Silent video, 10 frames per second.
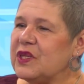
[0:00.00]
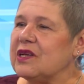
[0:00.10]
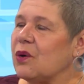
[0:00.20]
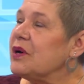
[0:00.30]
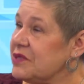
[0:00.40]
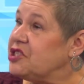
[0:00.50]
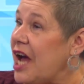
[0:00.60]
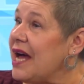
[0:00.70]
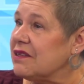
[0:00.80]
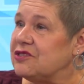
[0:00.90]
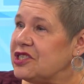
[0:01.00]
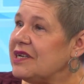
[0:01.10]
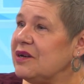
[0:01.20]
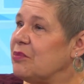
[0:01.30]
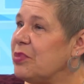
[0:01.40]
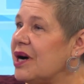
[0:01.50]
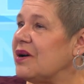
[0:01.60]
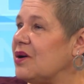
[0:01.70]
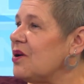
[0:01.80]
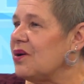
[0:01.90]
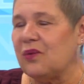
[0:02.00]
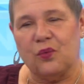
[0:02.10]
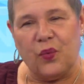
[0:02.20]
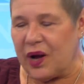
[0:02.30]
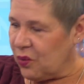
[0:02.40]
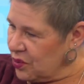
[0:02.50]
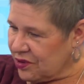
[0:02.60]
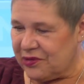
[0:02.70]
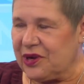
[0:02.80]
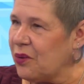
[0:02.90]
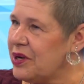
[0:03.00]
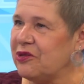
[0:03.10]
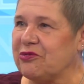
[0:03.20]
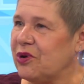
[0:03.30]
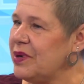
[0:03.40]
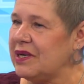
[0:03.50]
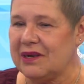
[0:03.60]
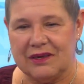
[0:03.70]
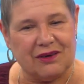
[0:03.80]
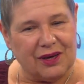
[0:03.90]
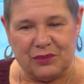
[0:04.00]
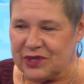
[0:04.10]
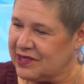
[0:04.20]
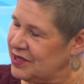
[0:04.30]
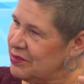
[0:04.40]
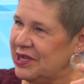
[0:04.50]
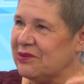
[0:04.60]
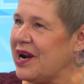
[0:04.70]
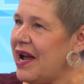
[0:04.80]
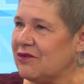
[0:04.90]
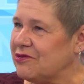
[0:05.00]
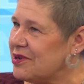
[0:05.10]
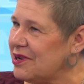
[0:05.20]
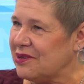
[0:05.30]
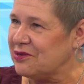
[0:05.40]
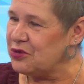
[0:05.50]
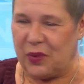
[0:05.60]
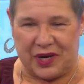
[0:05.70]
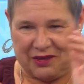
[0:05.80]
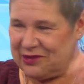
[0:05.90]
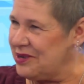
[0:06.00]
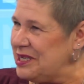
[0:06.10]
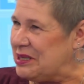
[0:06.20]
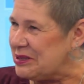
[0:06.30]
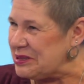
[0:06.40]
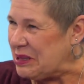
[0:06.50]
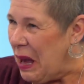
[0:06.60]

you know, it was challenging, but well worth going through it. You know, I'm looking to be around for another 20, 30 years.